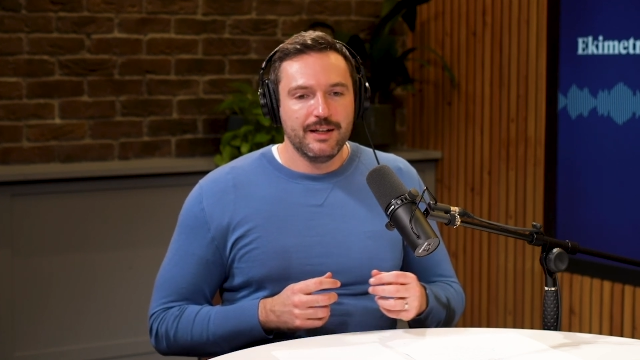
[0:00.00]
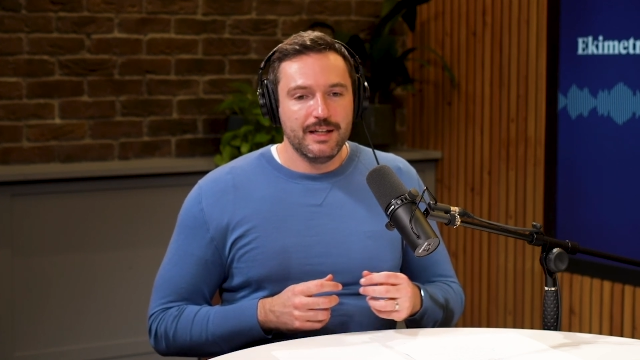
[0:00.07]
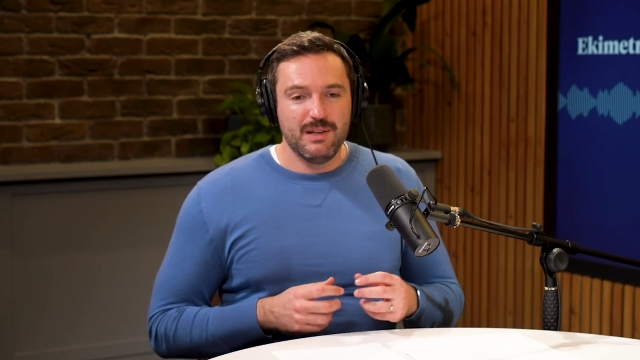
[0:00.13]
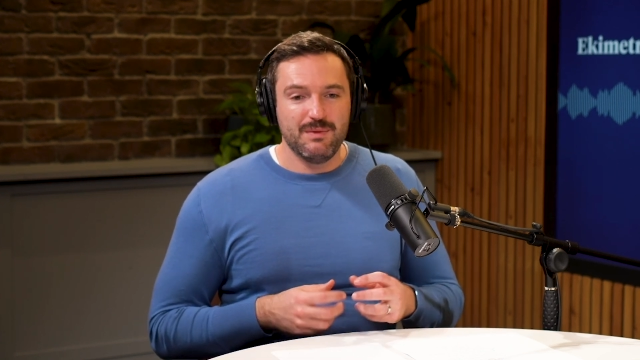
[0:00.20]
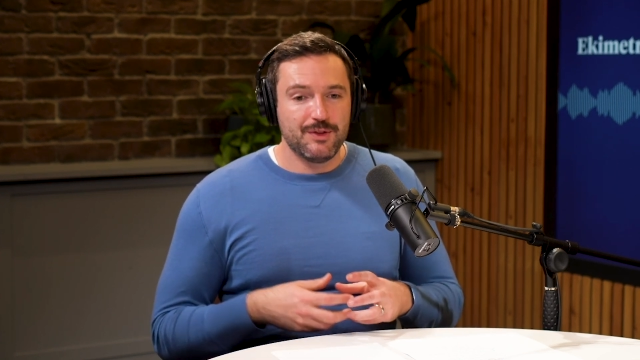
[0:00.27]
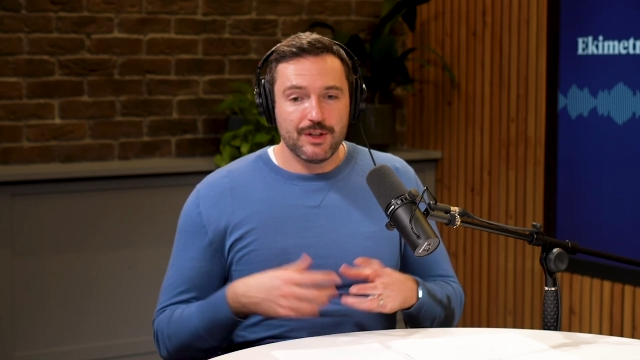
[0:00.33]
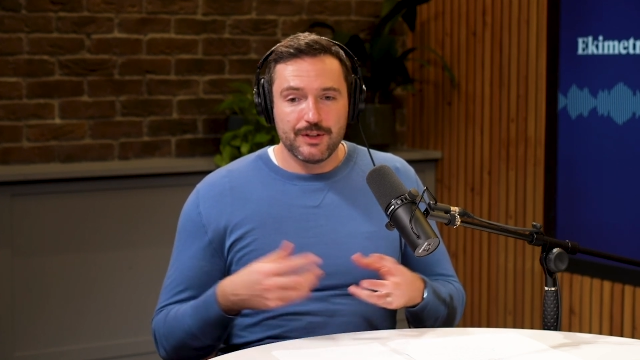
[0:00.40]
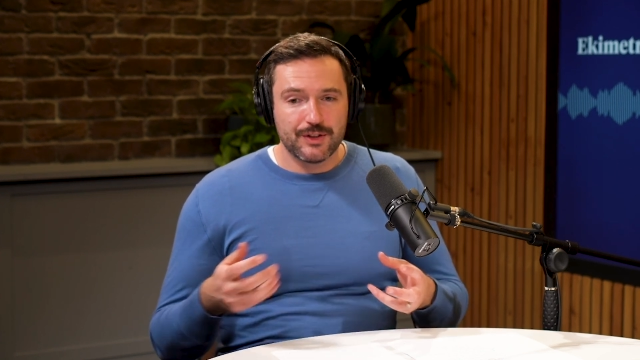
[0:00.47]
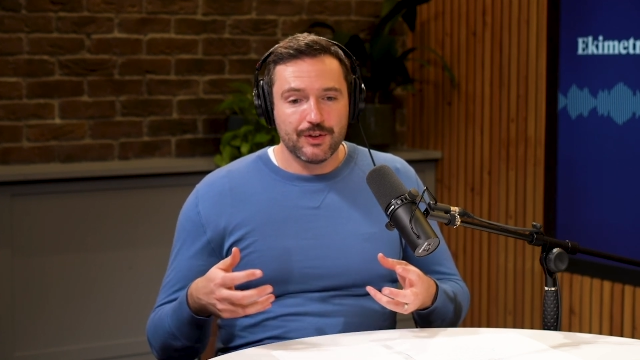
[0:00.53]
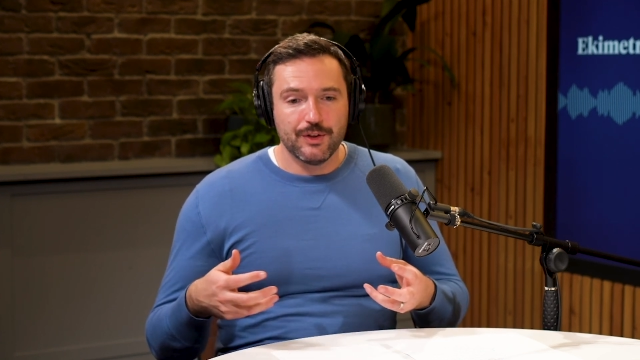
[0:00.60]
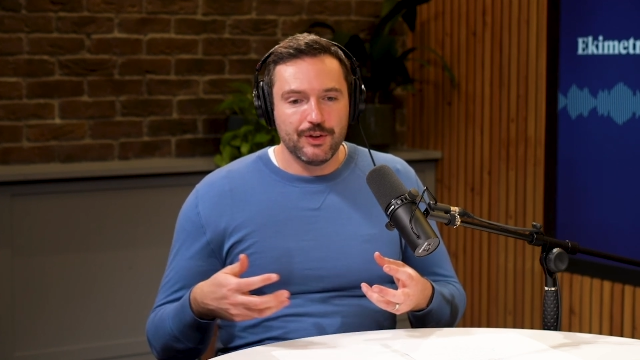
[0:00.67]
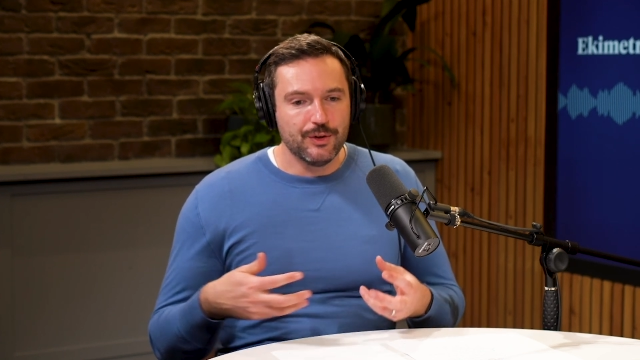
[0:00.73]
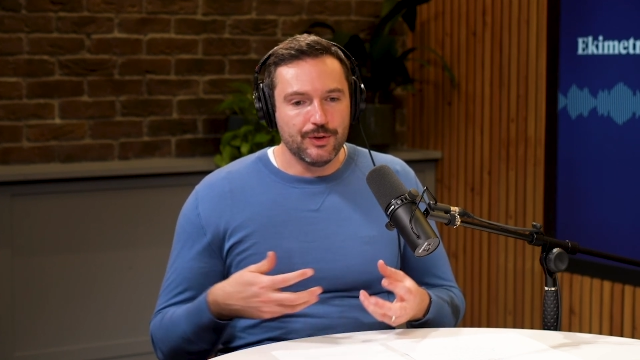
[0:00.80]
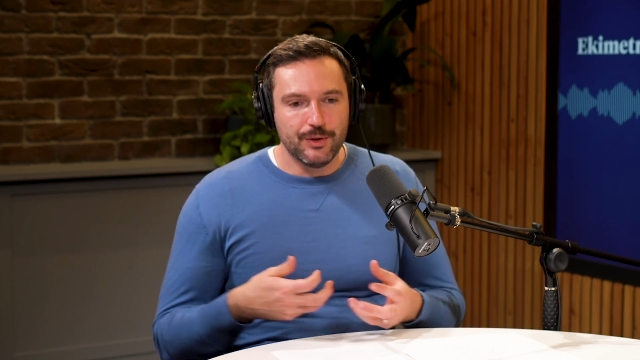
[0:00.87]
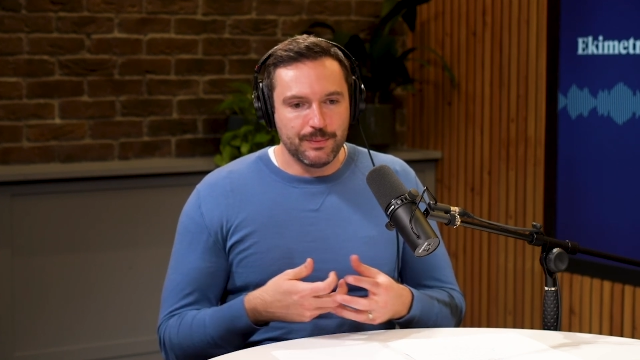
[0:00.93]
you've just got
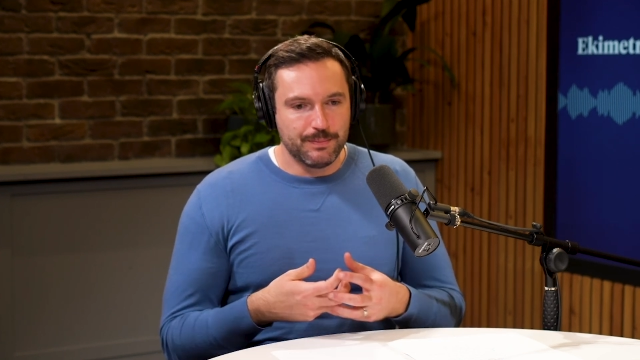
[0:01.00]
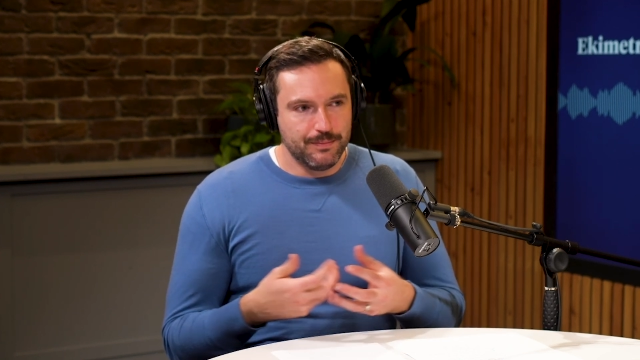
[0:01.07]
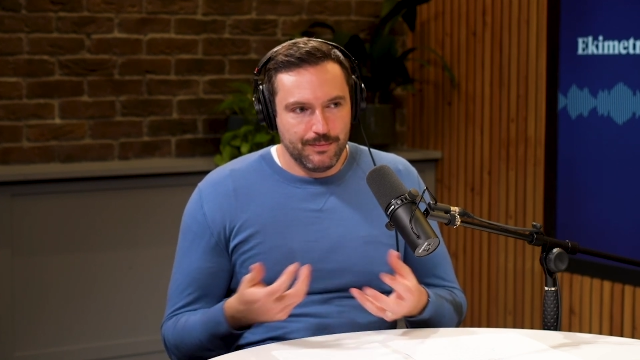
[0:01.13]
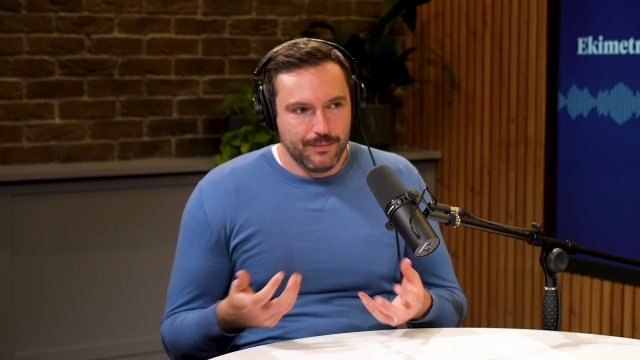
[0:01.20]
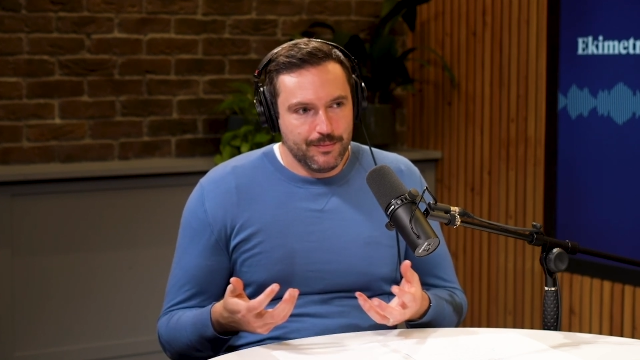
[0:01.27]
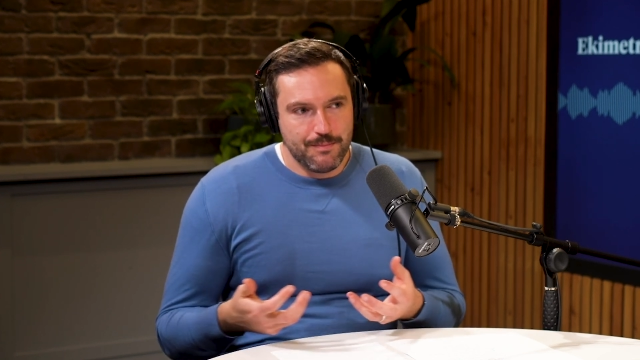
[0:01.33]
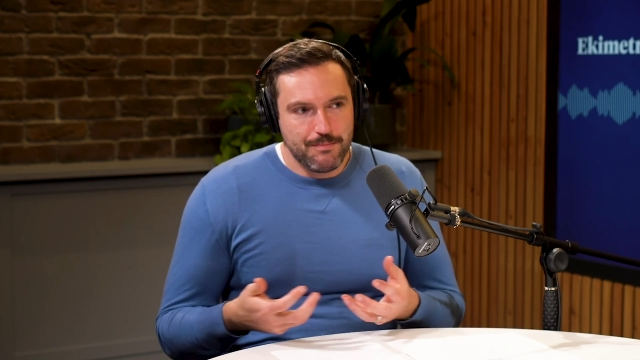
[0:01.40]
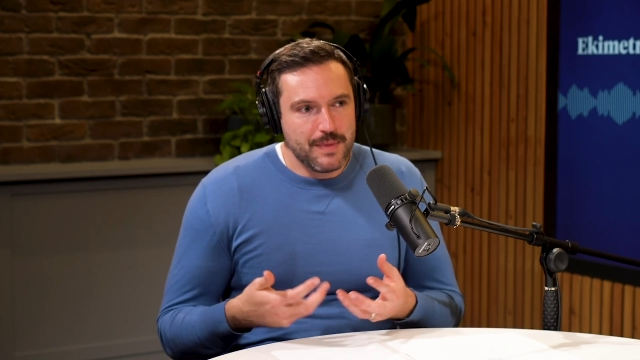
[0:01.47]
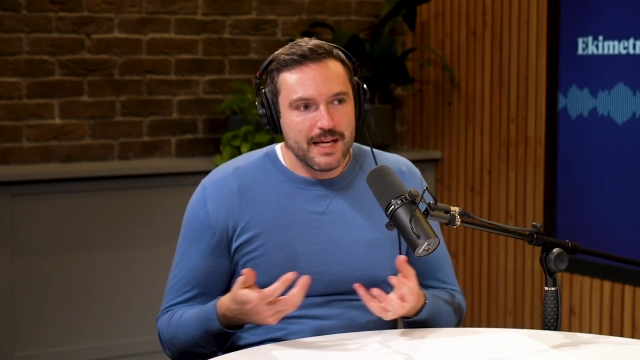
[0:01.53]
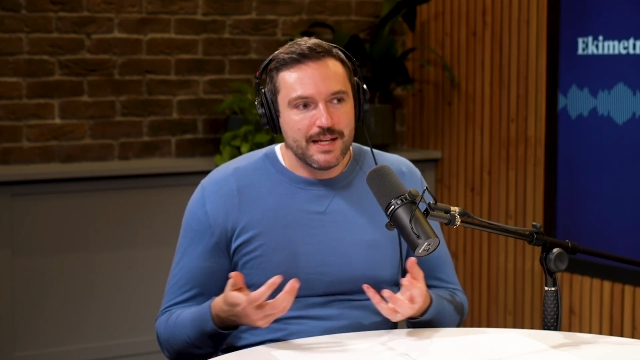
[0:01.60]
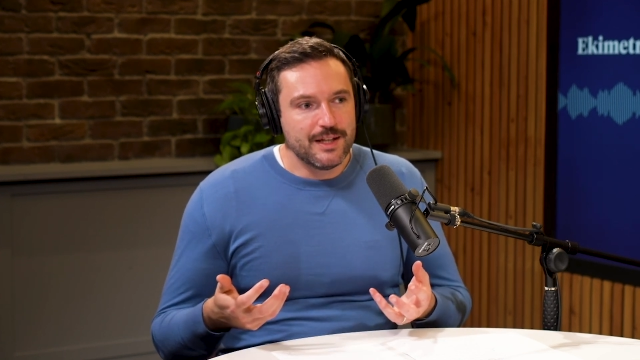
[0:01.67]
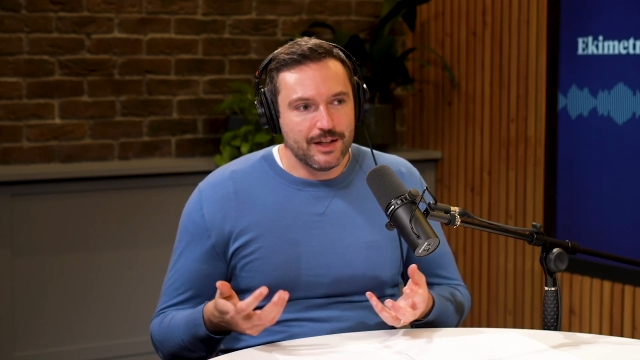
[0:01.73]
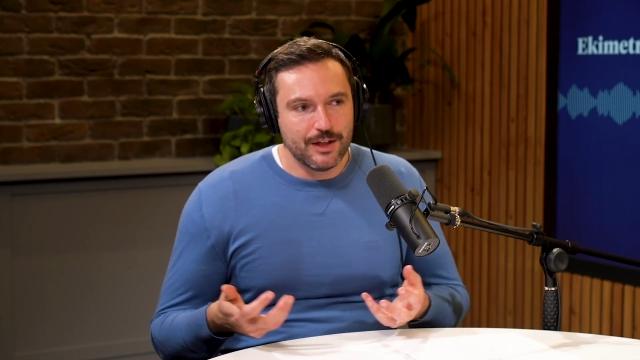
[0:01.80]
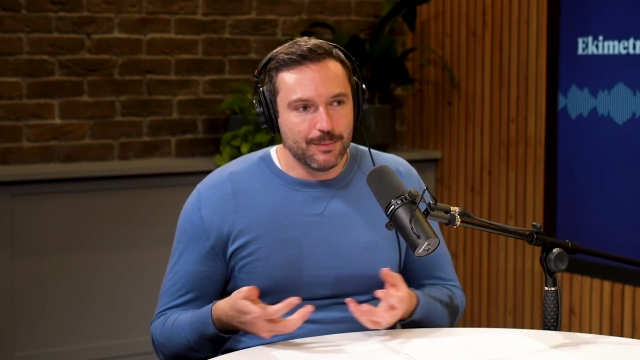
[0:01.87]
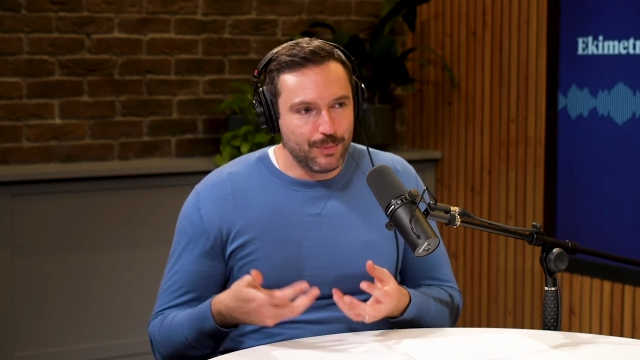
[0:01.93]
your media